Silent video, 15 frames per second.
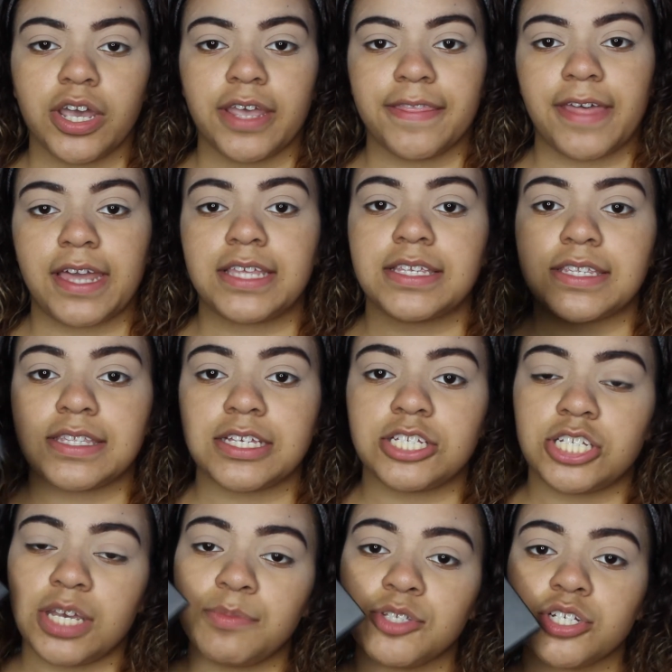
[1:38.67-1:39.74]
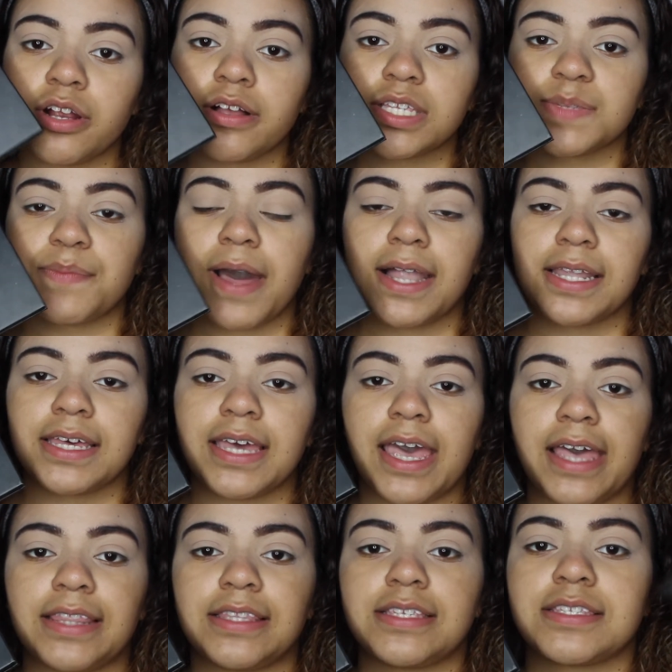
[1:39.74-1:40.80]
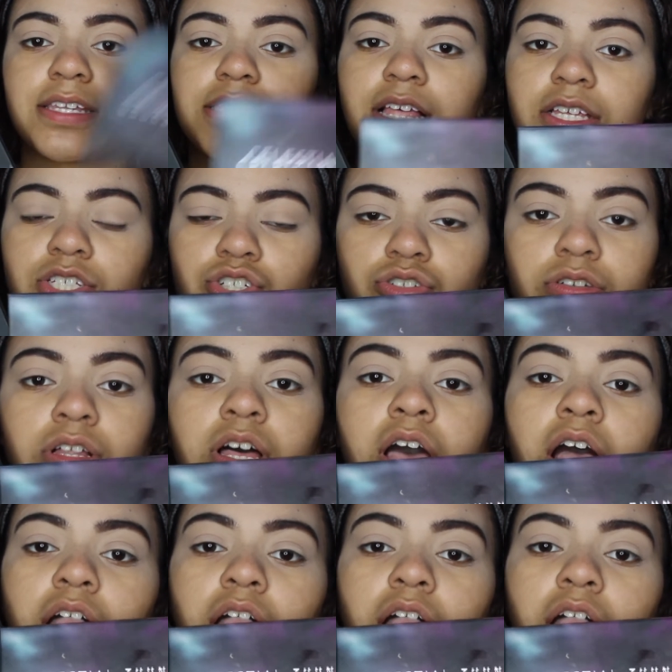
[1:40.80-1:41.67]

and that is the James Charles palette and the Celestial